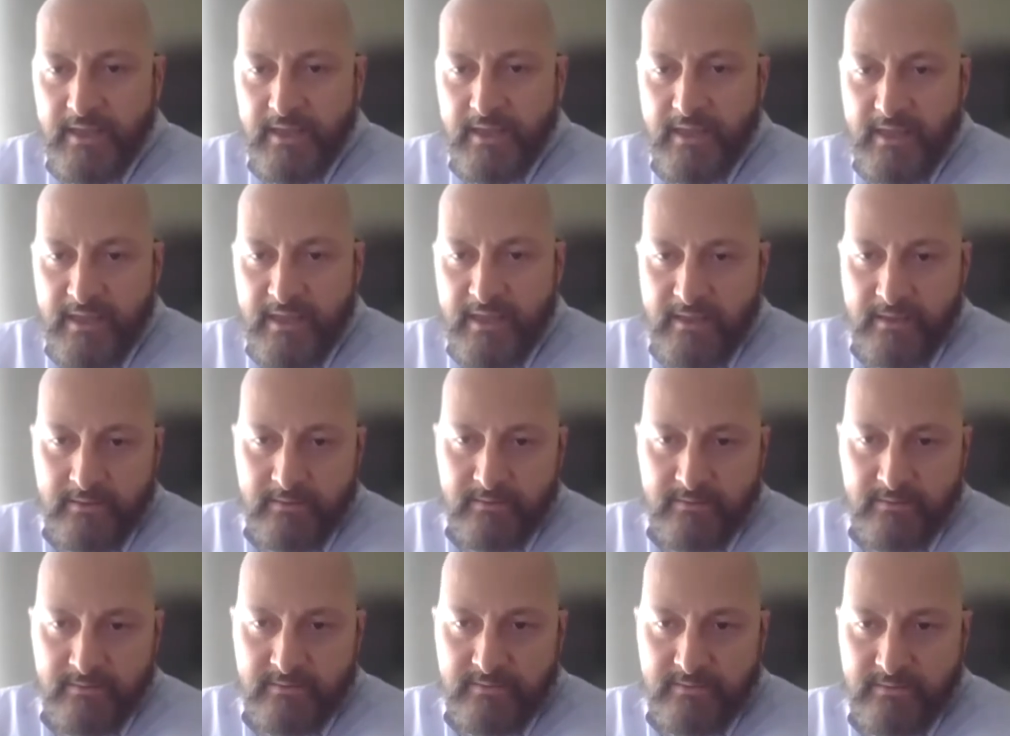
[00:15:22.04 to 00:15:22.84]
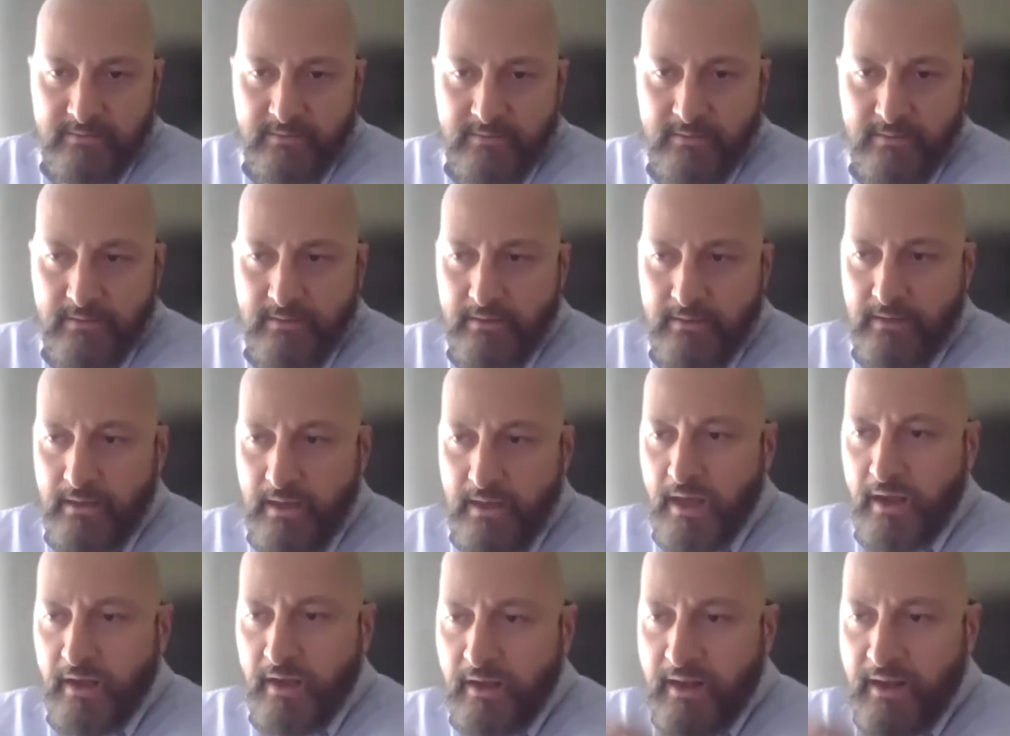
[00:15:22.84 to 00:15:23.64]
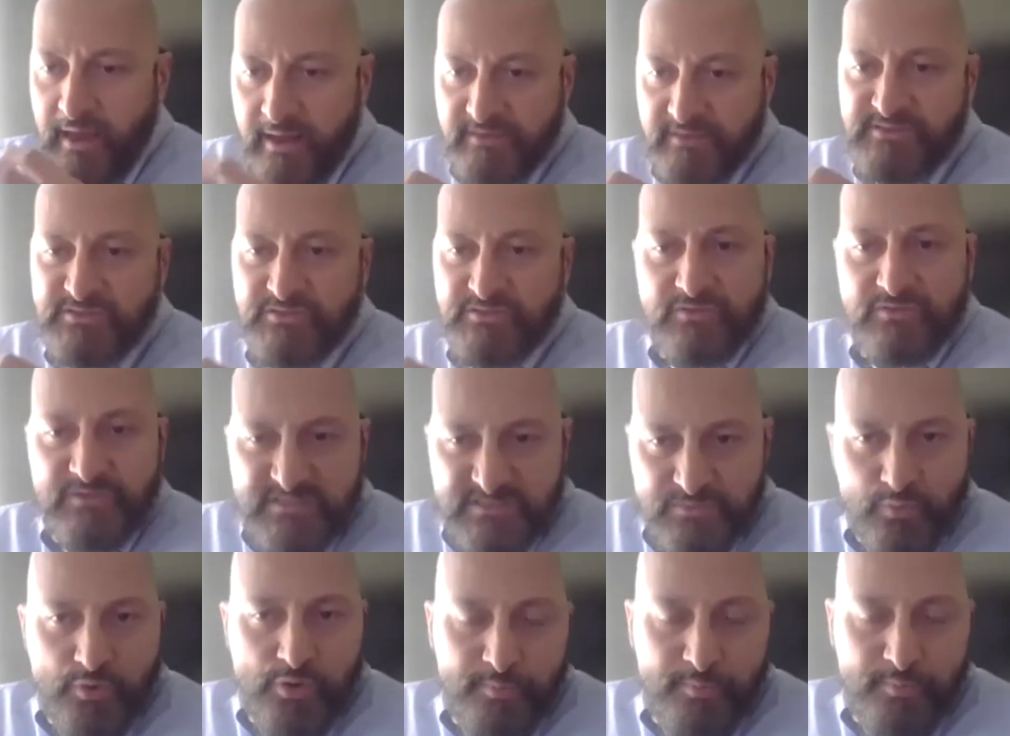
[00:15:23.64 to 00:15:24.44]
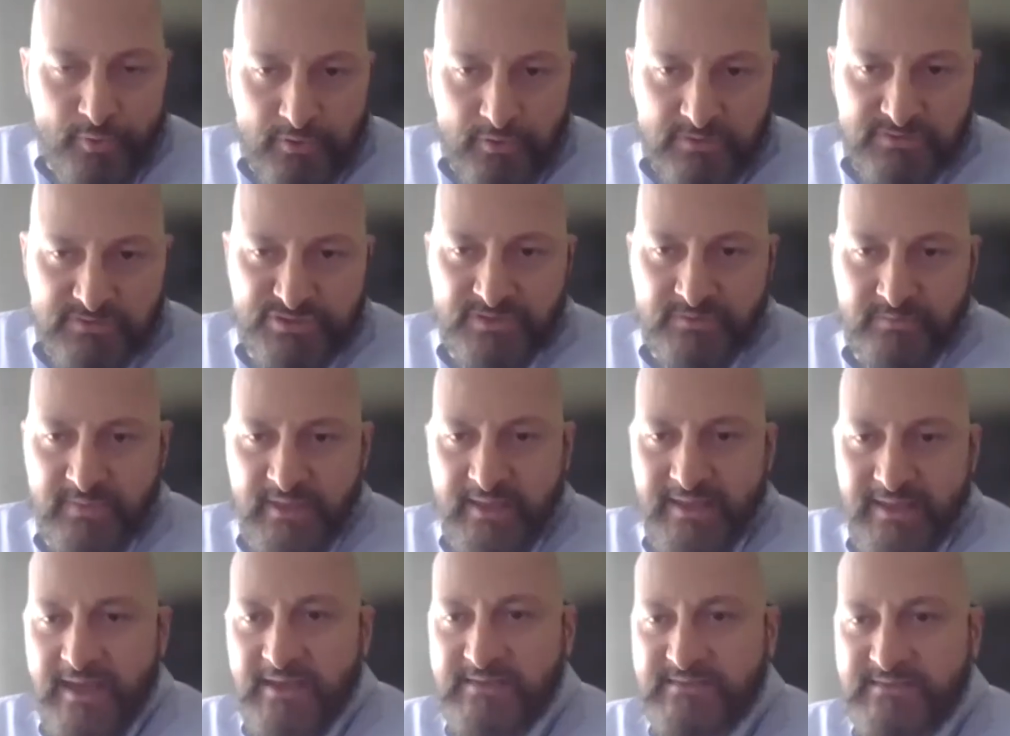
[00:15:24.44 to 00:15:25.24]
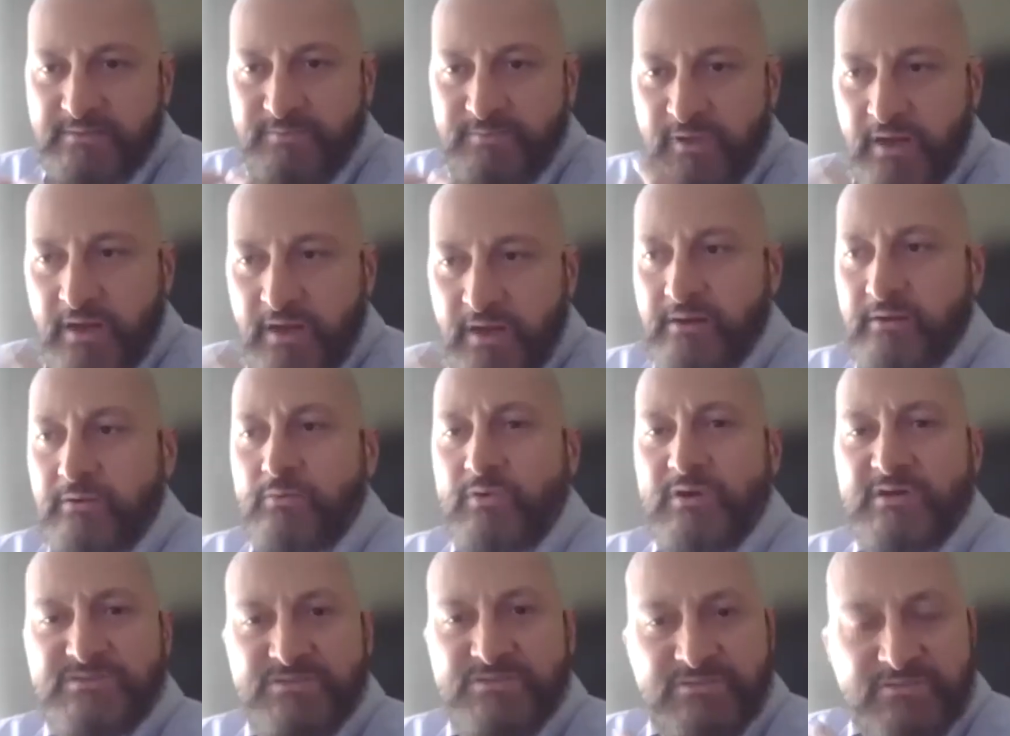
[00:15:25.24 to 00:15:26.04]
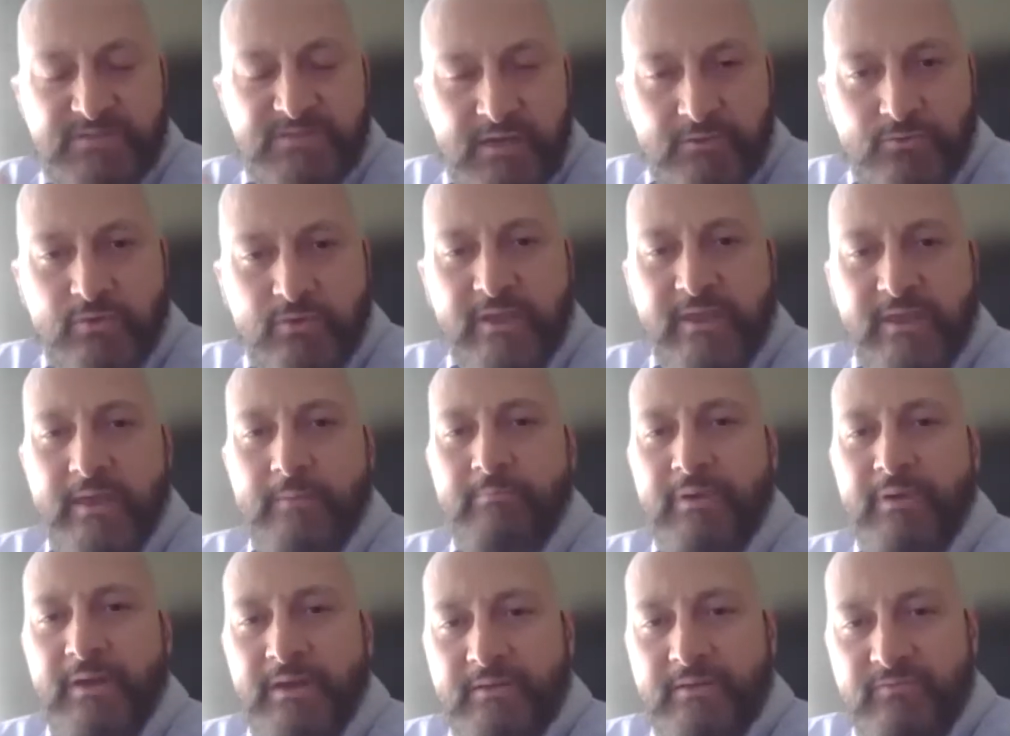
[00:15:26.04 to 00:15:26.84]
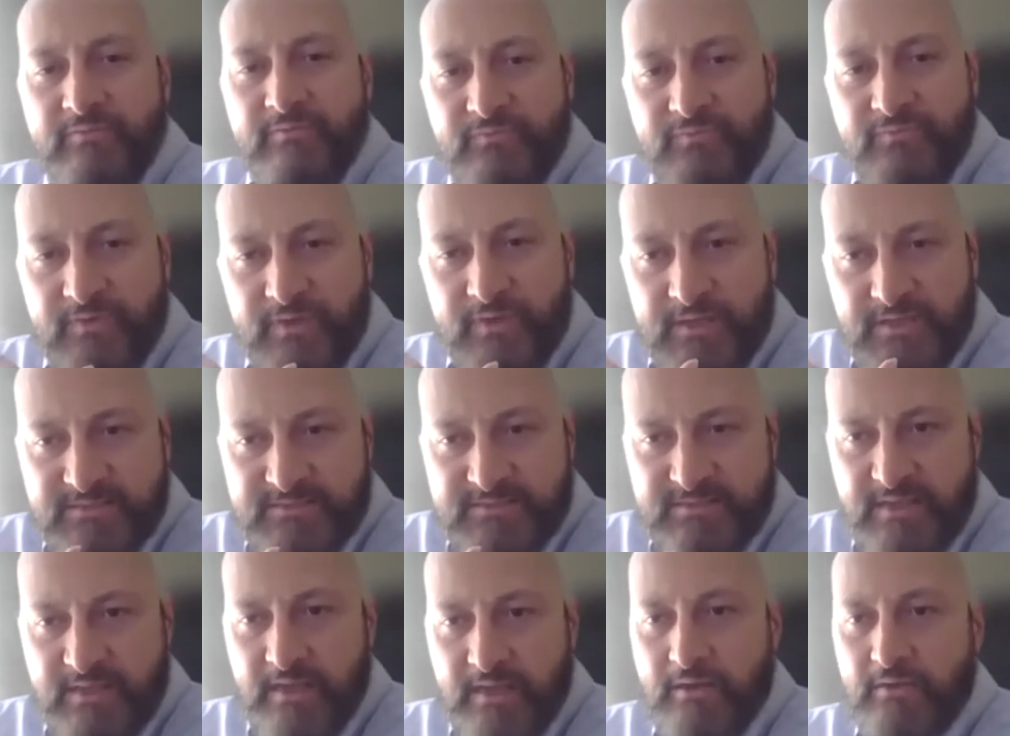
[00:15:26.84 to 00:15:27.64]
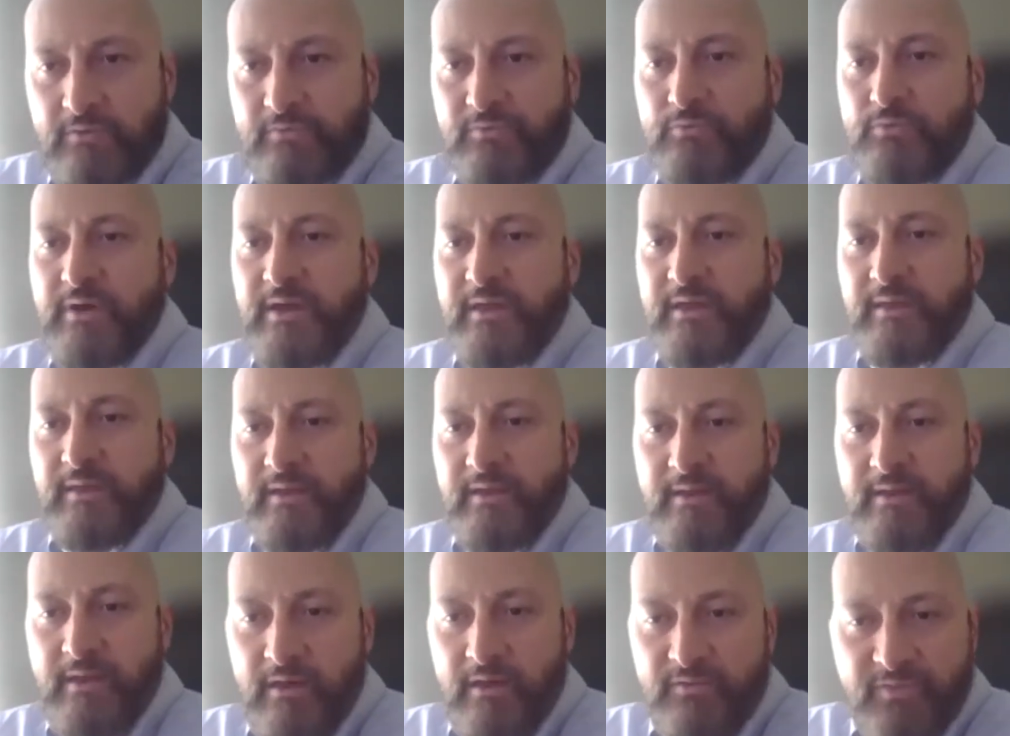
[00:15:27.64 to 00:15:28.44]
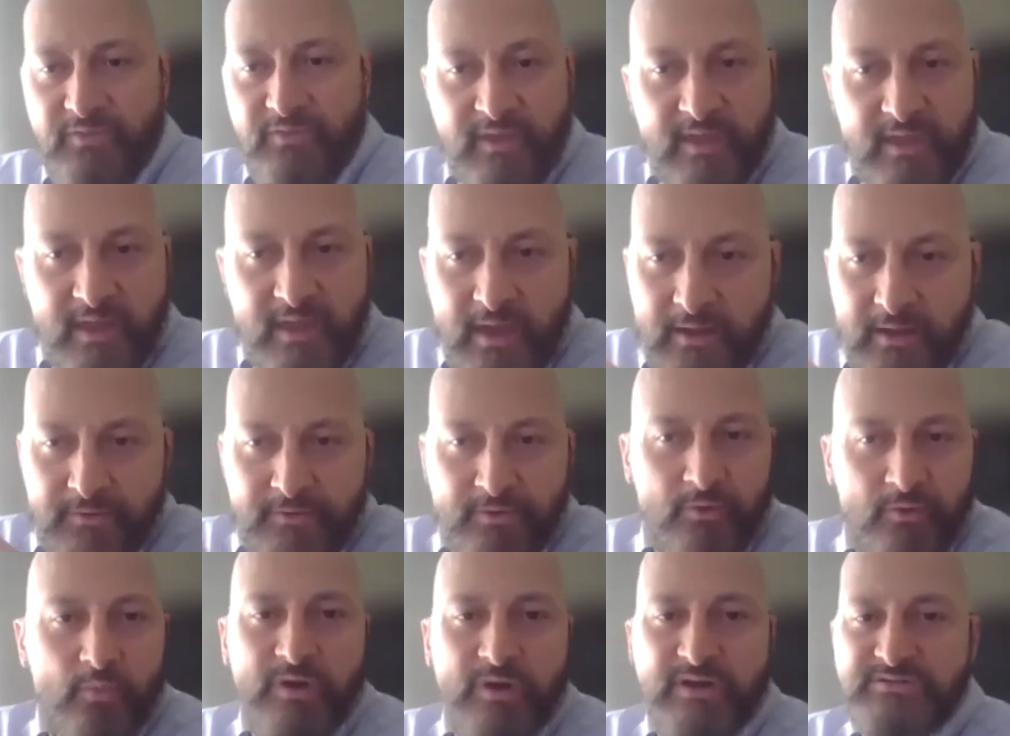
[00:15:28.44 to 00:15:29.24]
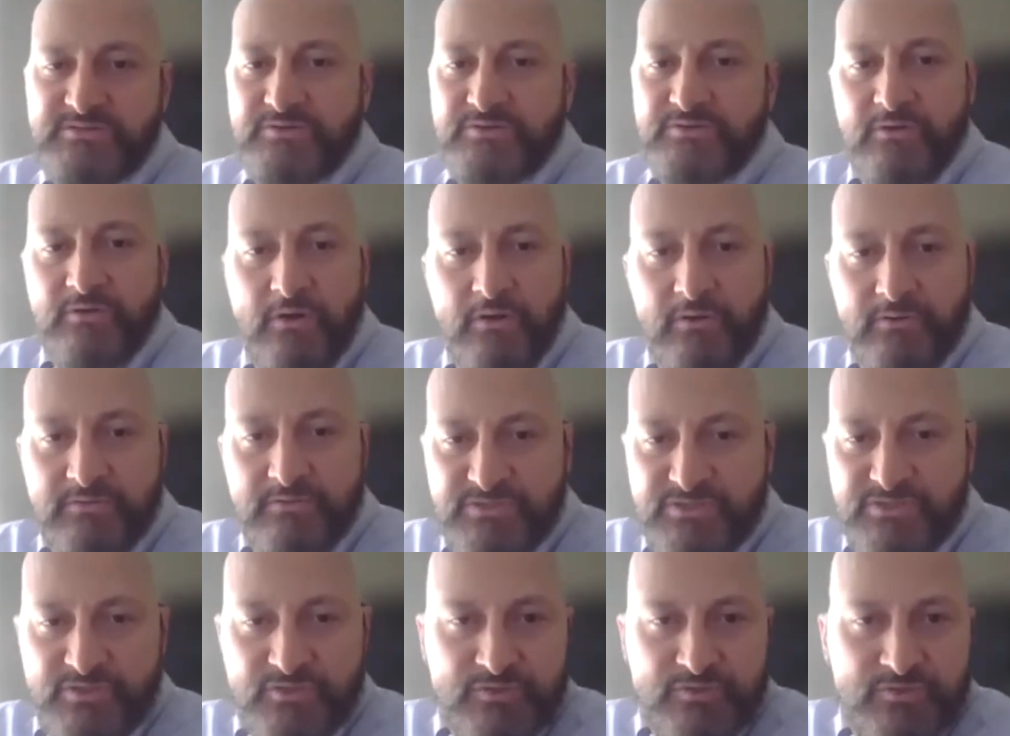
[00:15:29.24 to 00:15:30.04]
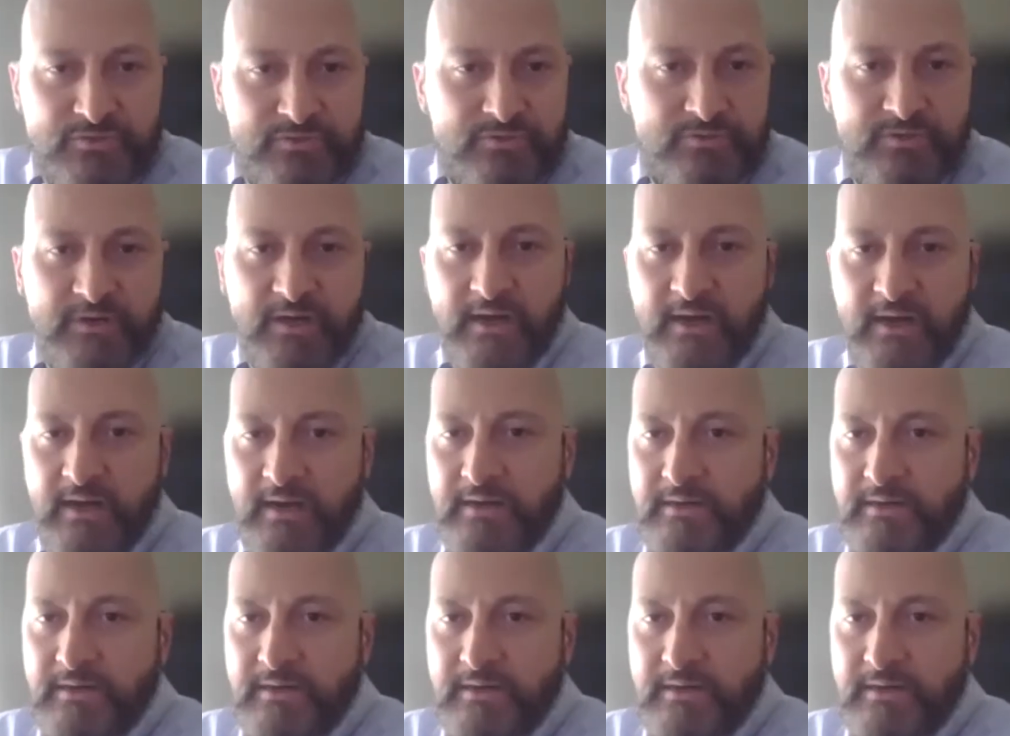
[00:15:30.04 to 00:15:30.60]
And a lot of students were approaching me, asking me a lot of questions. How do I get benefits? How do I get healthcare? I don't know where to go to.